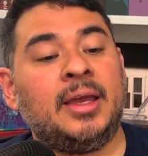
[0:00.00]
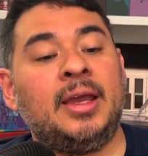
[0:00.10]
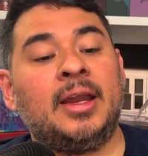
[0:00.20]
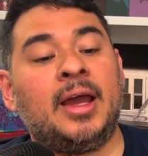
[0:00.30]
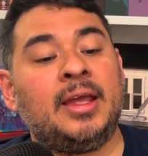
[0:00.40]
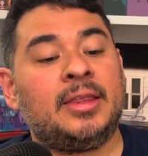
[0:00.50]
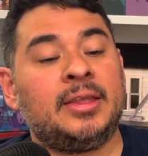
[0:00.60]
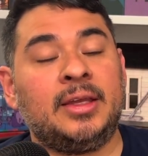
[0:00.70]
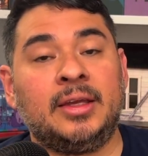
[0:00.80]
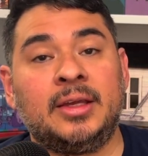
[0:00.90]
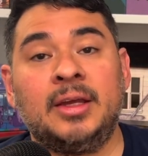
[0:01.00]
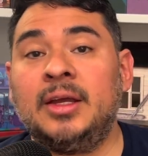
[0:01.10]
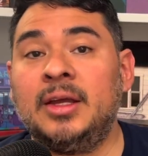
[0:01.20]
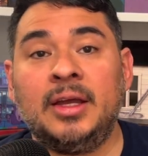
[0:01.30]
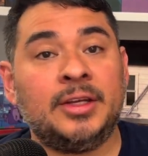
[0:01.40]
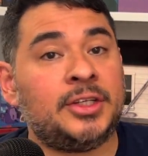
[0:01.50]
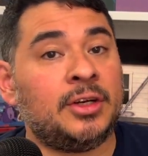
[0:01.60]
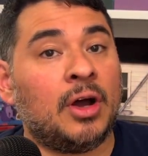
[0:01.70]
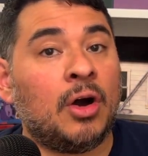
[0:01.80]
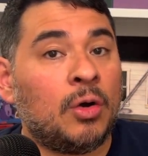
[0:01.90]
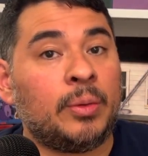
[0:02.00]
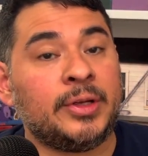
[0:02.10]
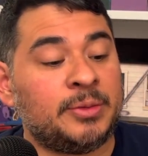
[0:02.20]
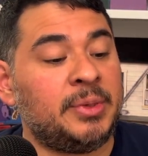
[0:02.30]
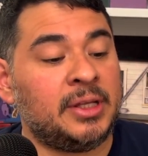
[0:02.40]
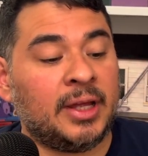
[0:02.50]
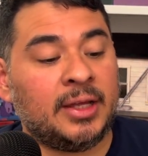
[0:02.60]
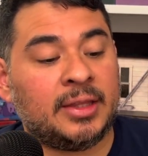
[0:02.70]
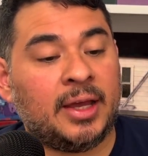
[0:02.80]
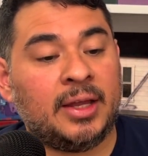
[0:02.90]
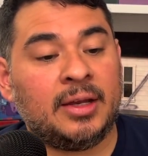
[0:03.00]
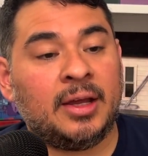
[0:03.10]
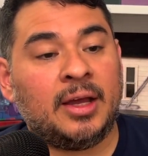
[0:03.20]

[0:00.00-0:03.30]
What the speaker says: and I think it should always be like that.